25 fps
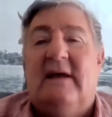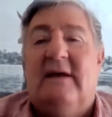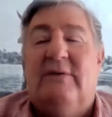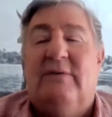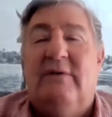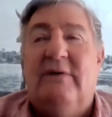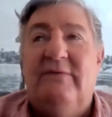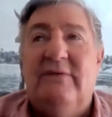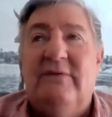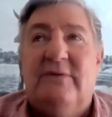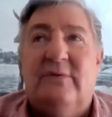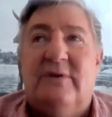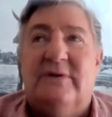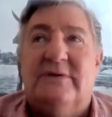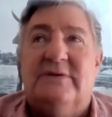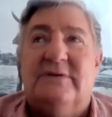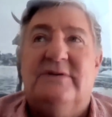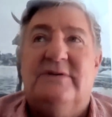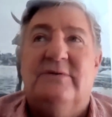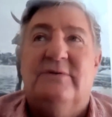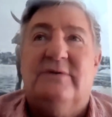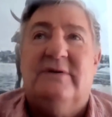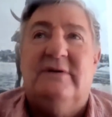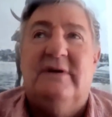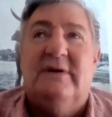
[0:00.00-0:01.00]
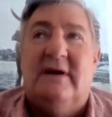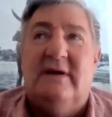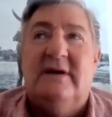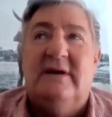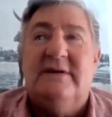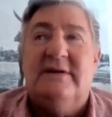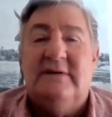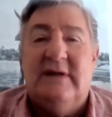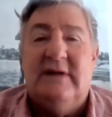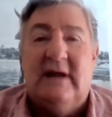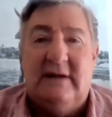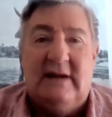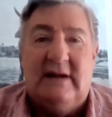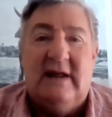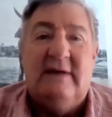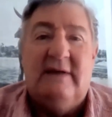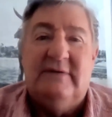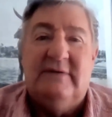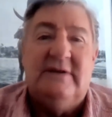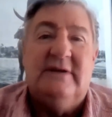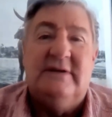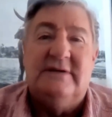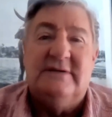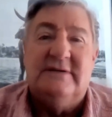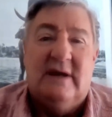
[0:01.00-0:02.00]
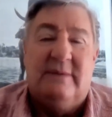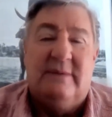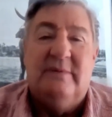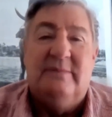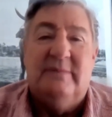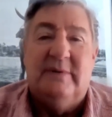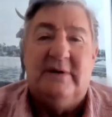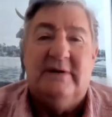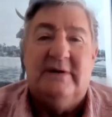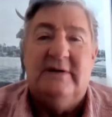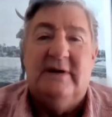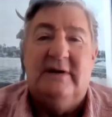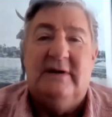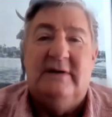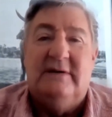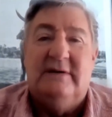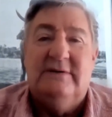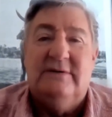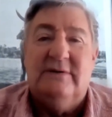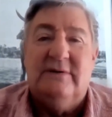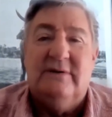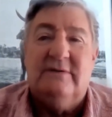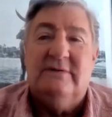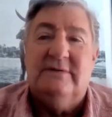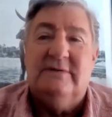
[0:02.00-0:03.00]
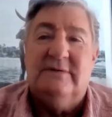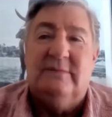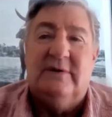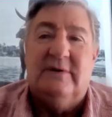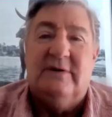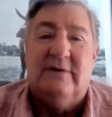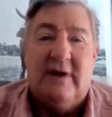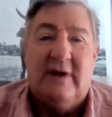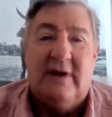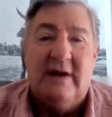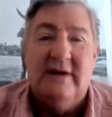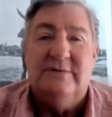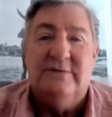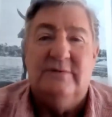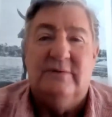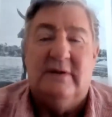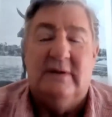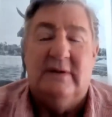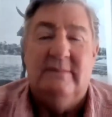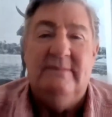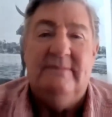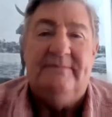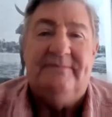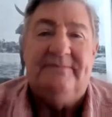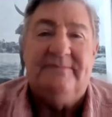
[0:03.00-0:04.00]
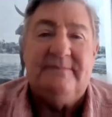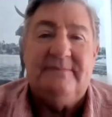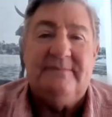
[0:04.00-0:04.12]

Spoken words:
Whoever it was thought, no, let's liven things up a bit, and he took some grenades with him.